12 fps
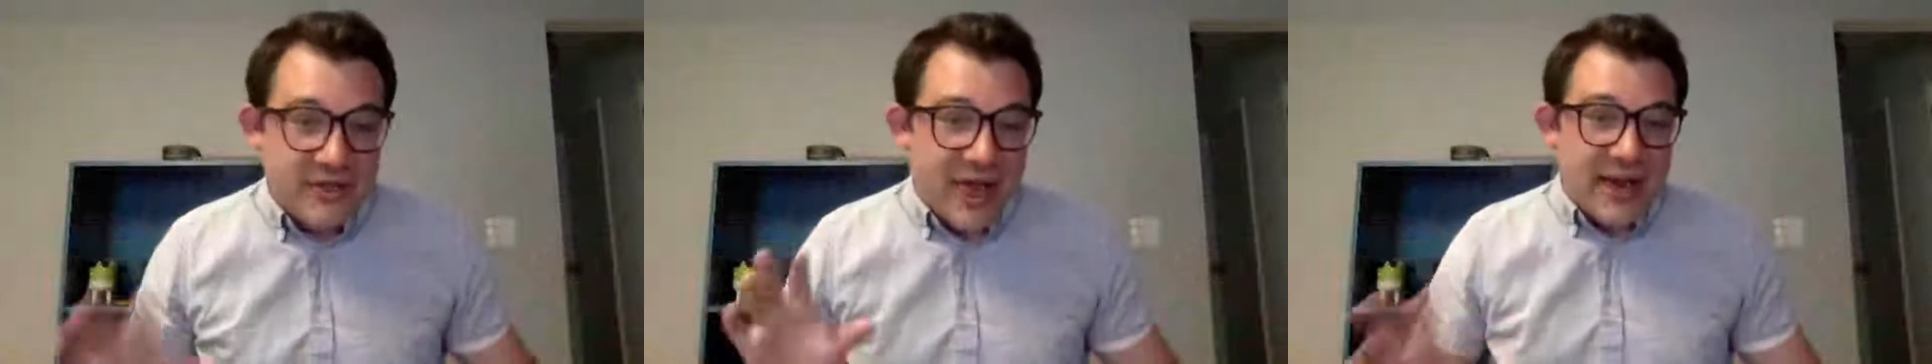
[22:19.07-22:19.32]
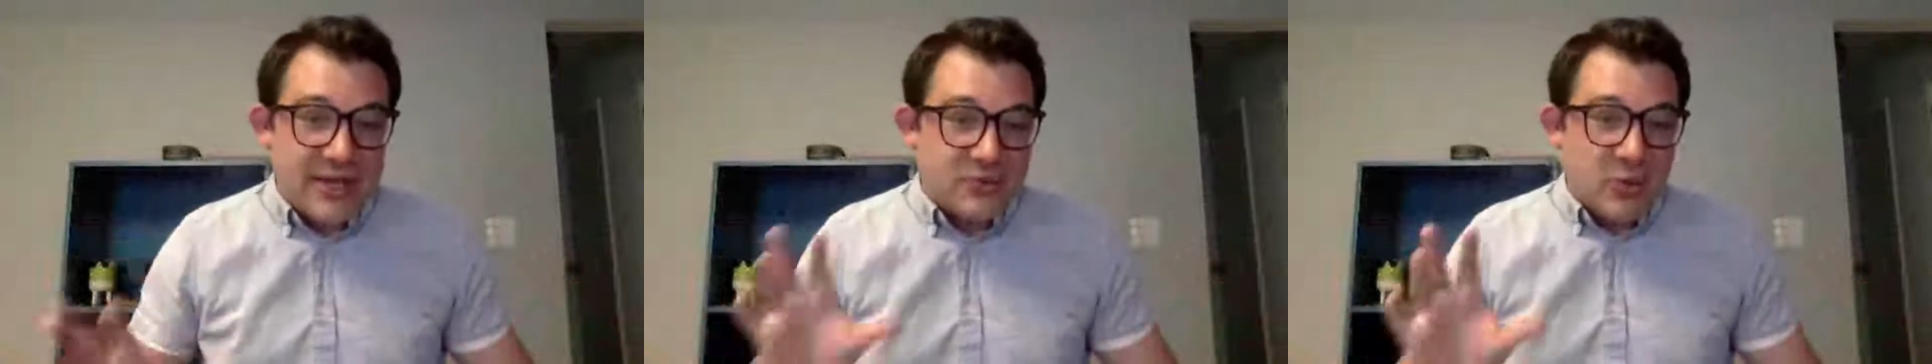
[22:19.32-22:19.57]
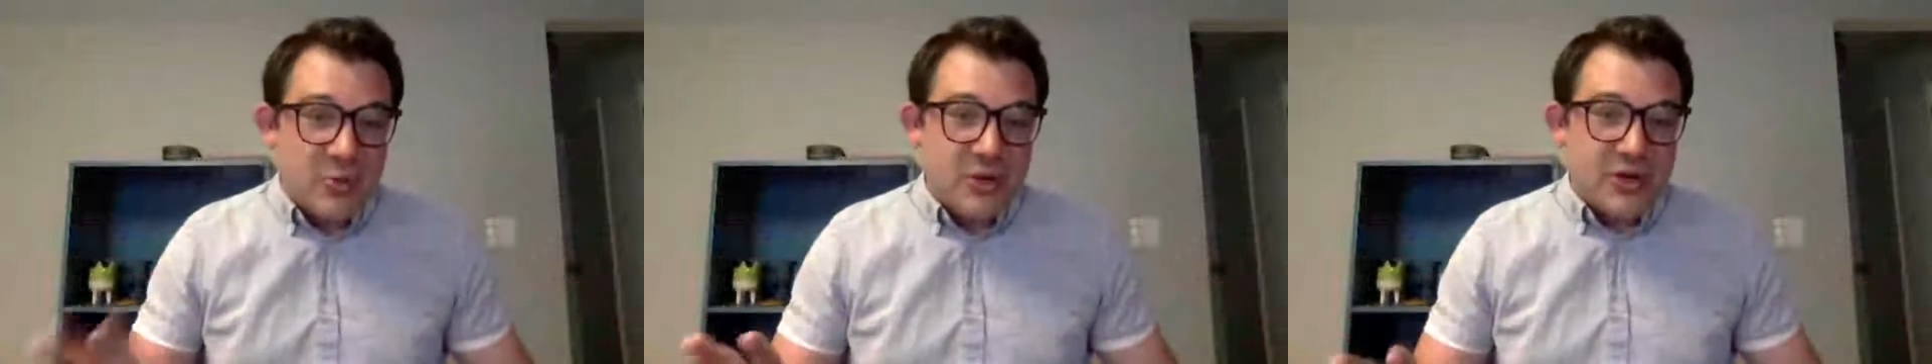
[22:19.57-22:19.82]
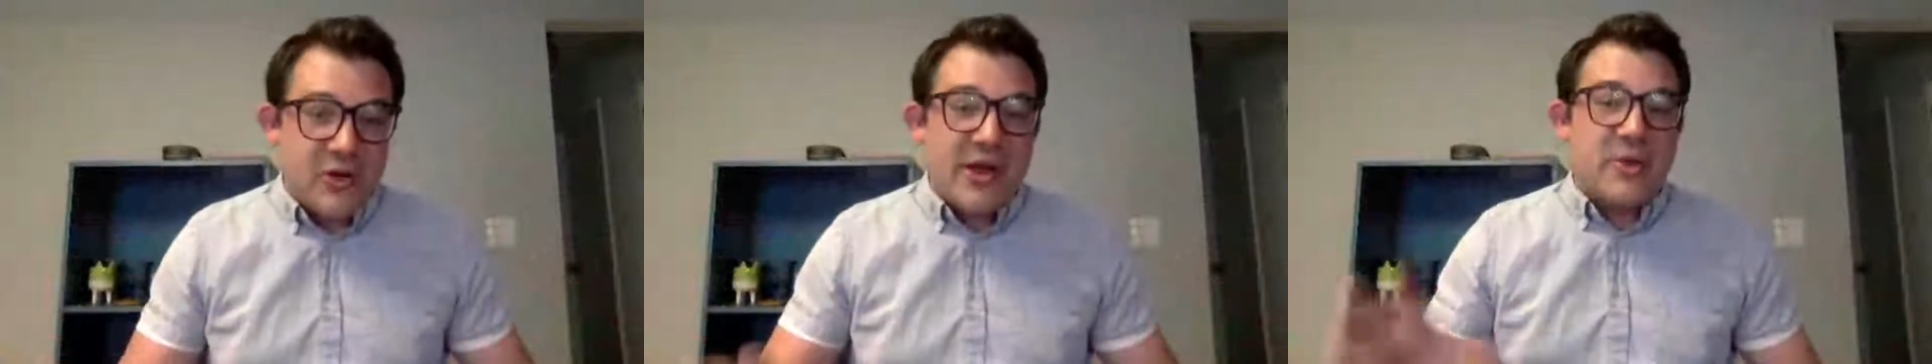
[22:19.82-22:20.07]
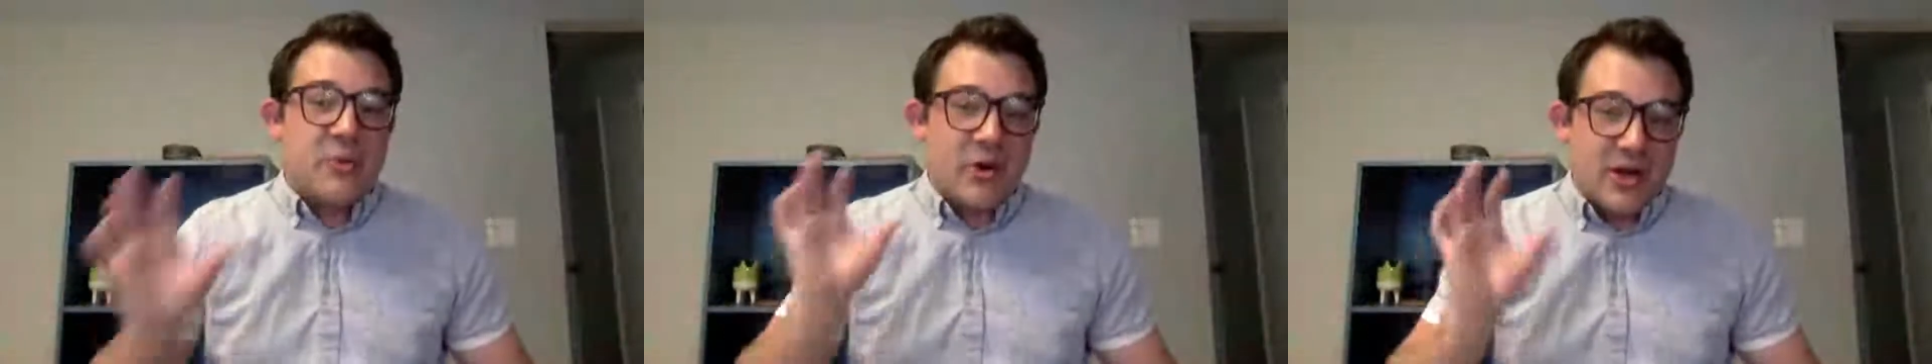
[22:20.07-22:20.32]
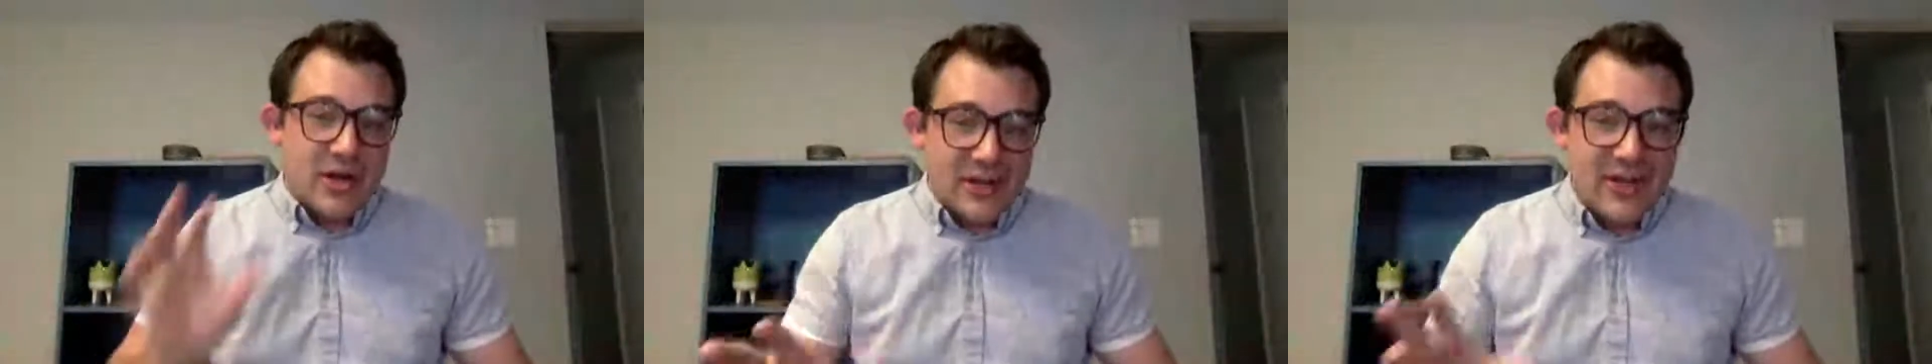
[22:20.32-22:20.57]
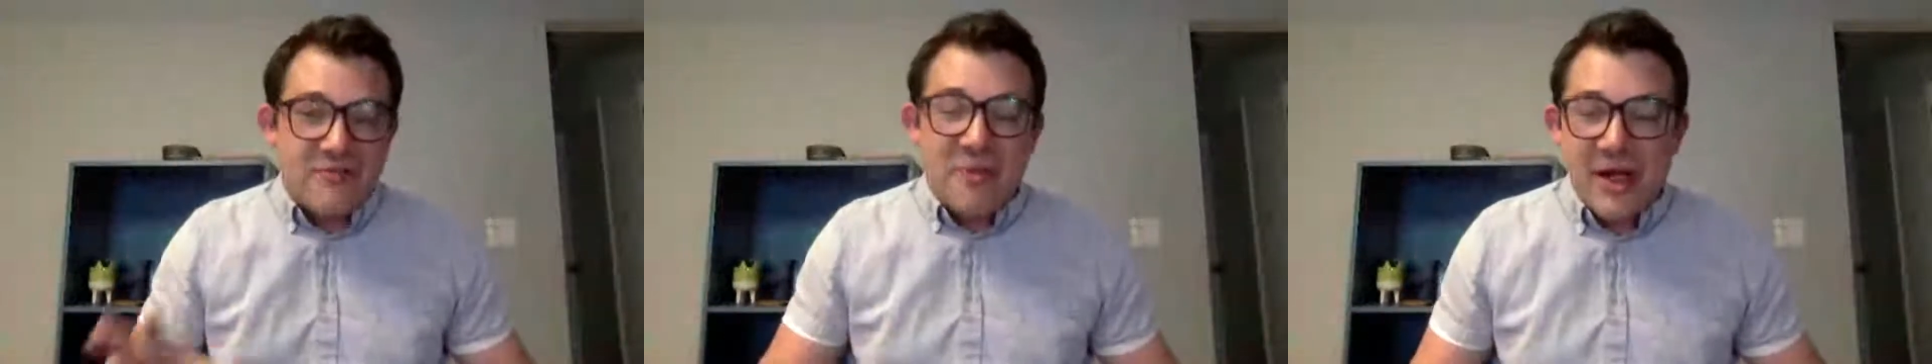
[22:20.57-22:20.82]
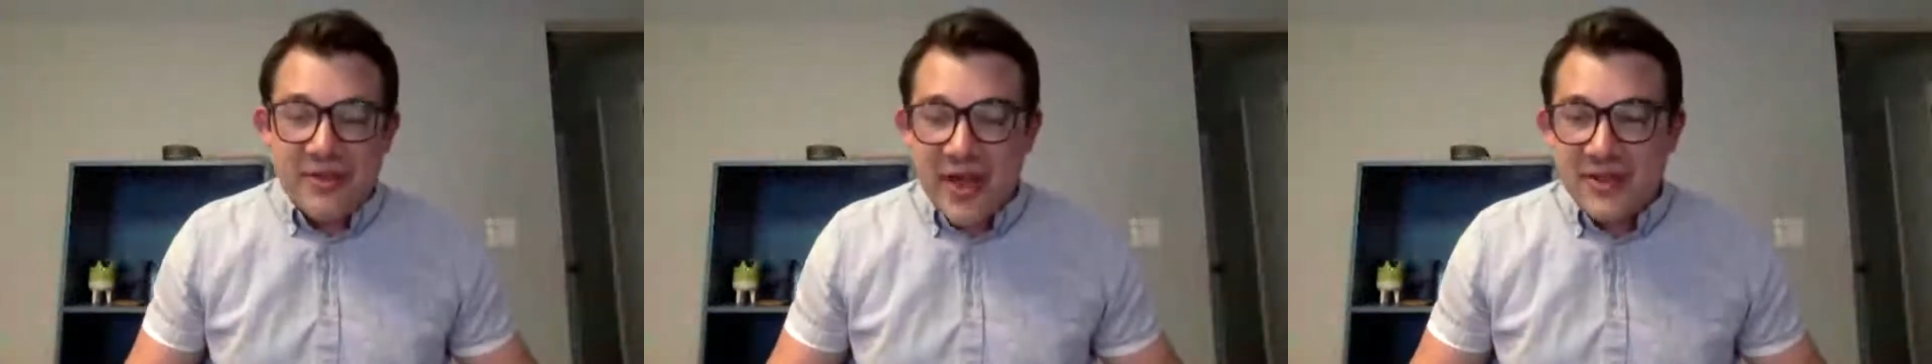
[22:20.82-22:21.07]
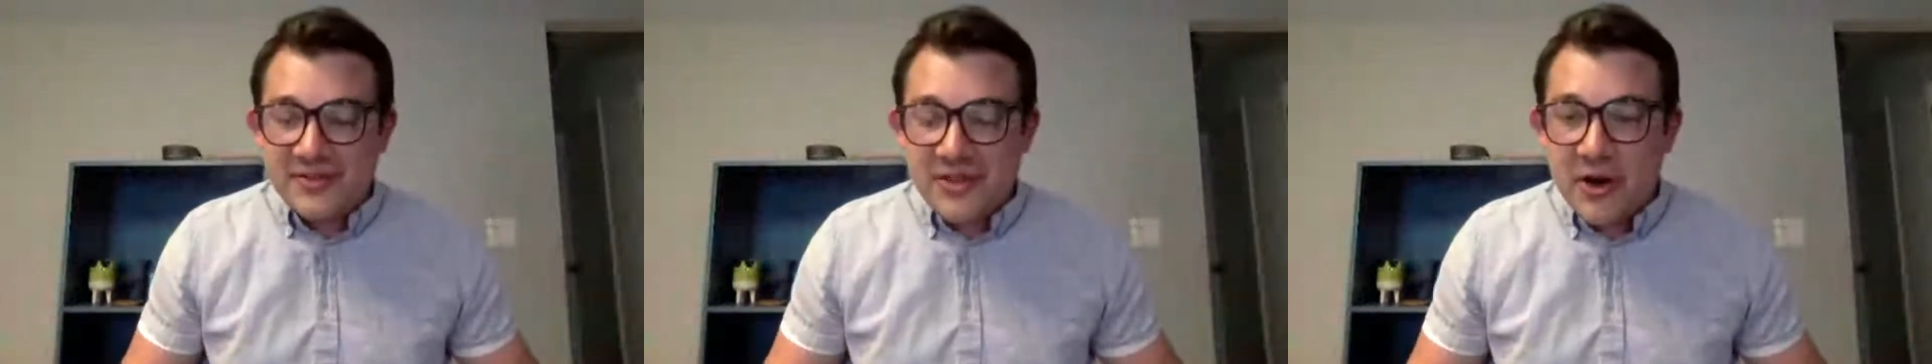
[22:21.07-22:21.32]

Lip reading: and that is what we're doing, and we're going to live by that.